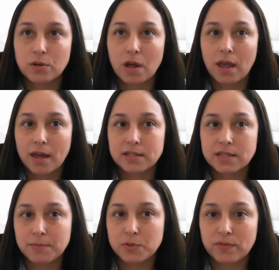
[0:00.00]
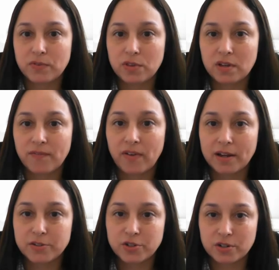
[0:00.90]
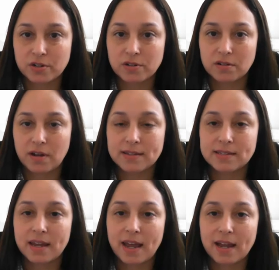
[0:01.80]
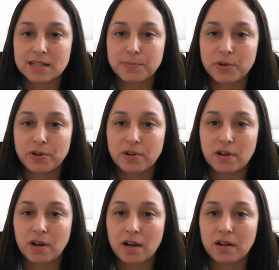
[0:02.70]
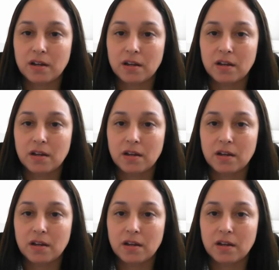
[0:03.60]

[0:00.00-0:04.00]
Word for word: a lot of times we view the advisor as that expert on